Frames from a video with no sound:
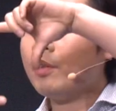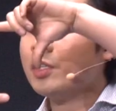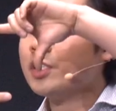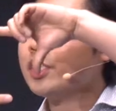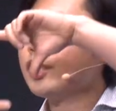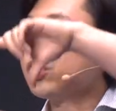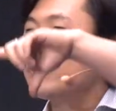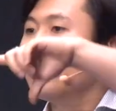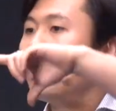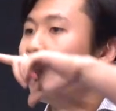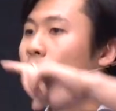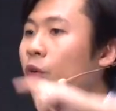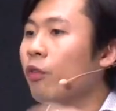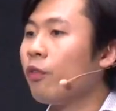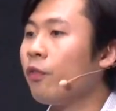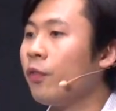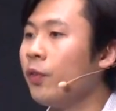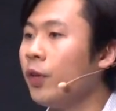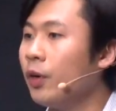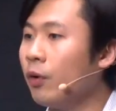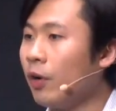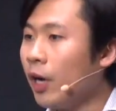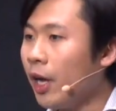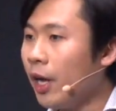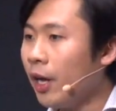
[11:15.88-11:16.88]
a small
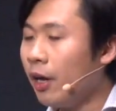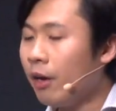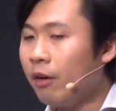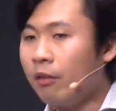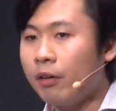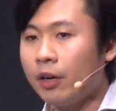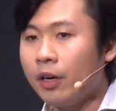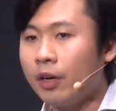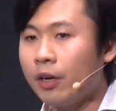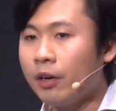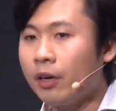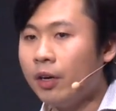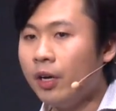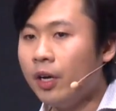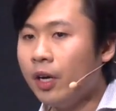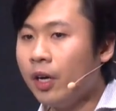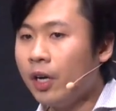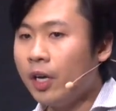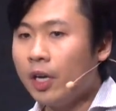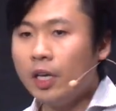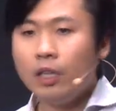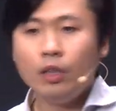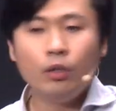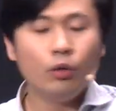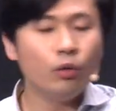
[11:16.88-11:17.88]
field area,
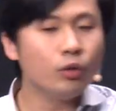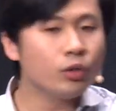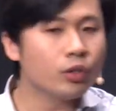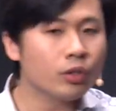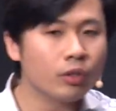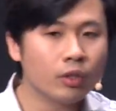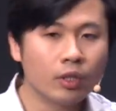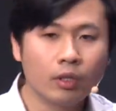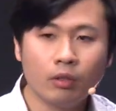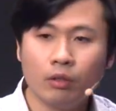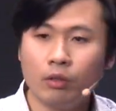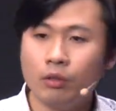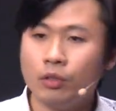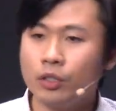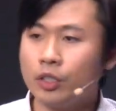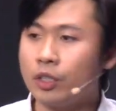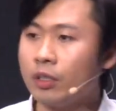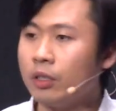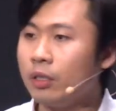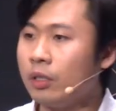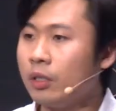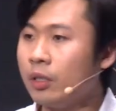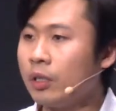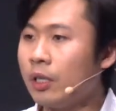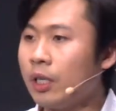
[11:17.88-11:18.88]
it loses the
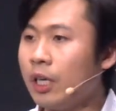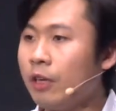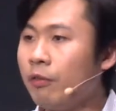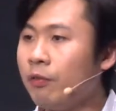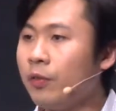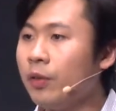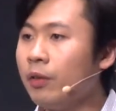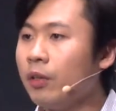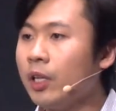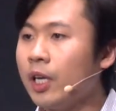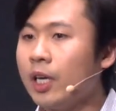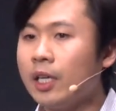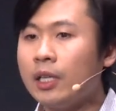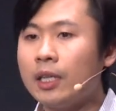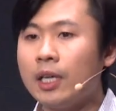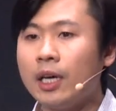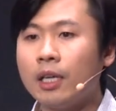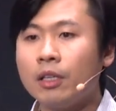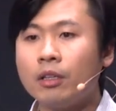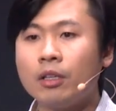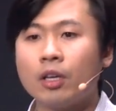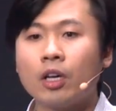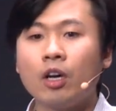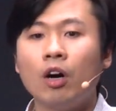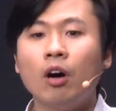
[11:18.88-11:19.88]
illusion. It feels like
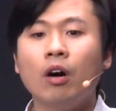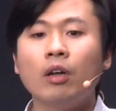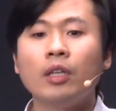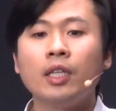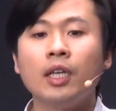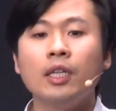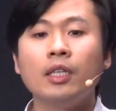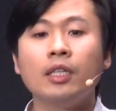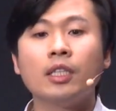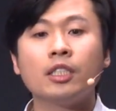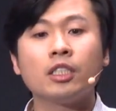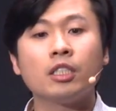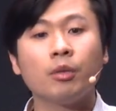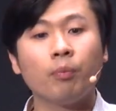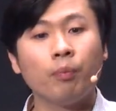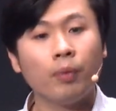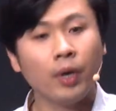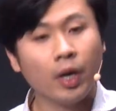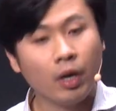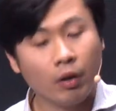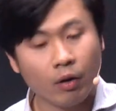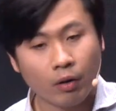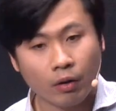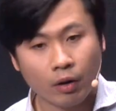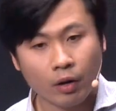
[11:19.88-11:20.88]
that the content
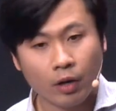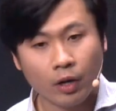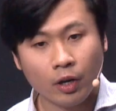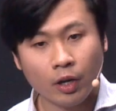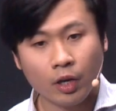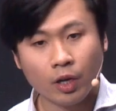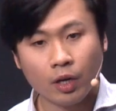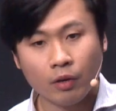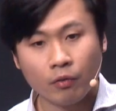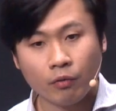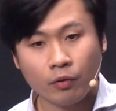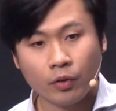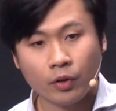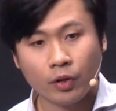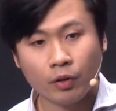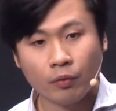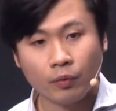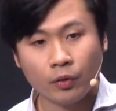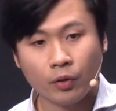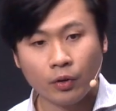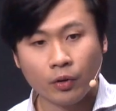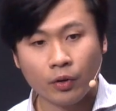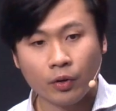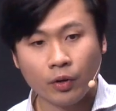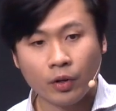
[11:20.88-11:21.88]
disappears in front of
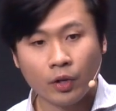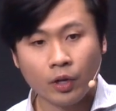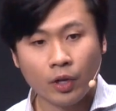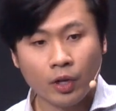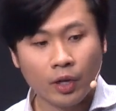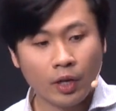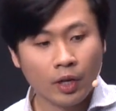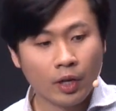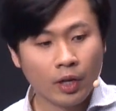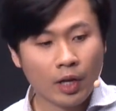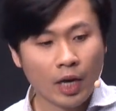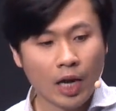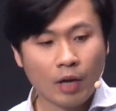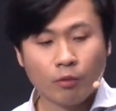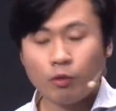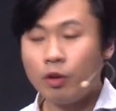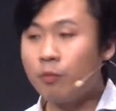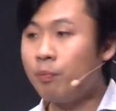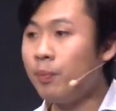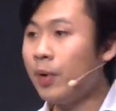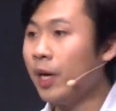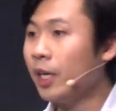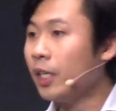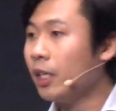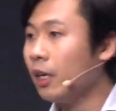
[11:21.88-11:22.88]
you. And with
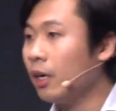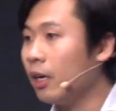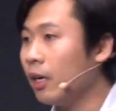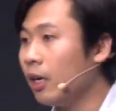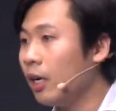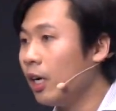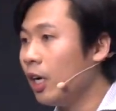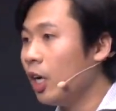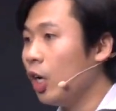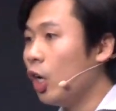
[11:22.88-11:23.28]
Meta,